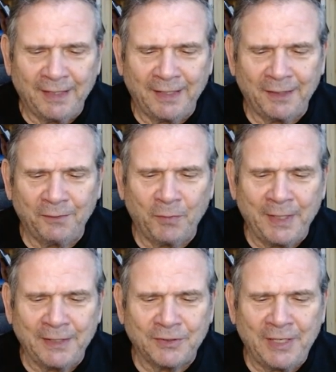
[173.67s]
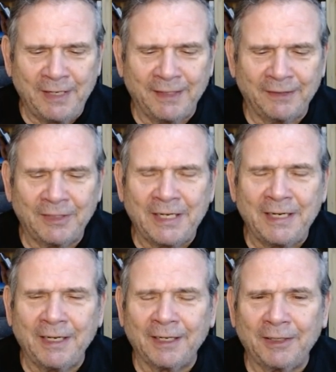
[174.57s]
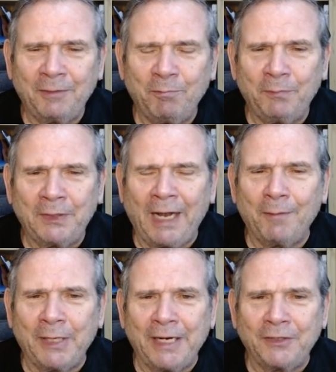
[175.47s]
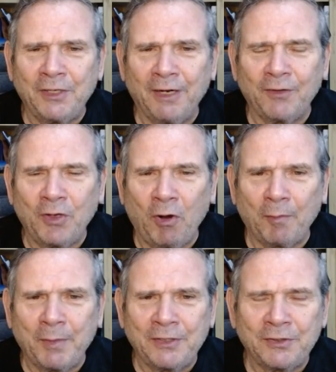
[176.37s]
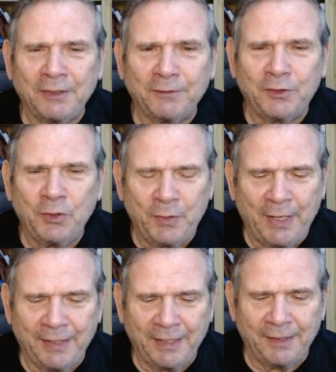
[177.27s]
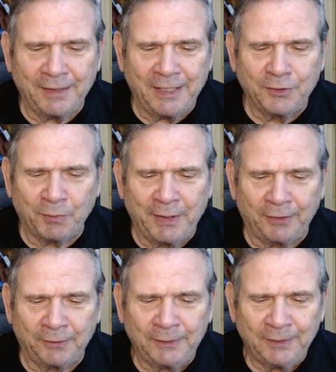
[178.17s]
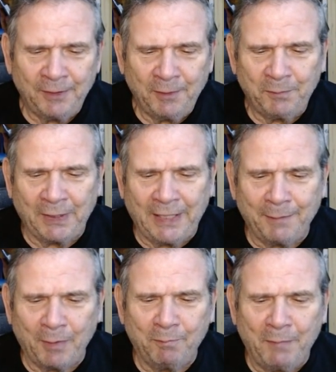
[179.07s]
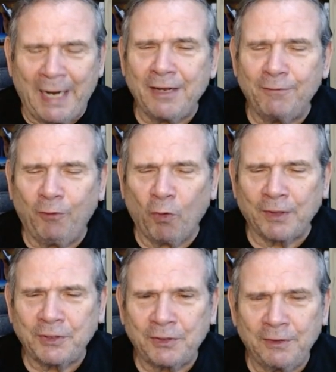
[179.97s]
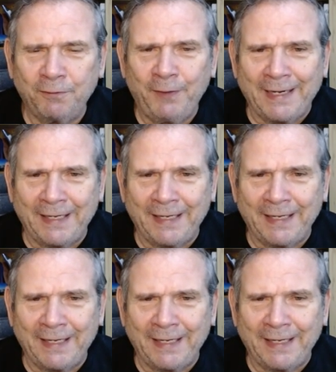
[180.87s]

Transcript: And we see that the uh, com- combination of the armies of Judah and Israel became a mighty force to fight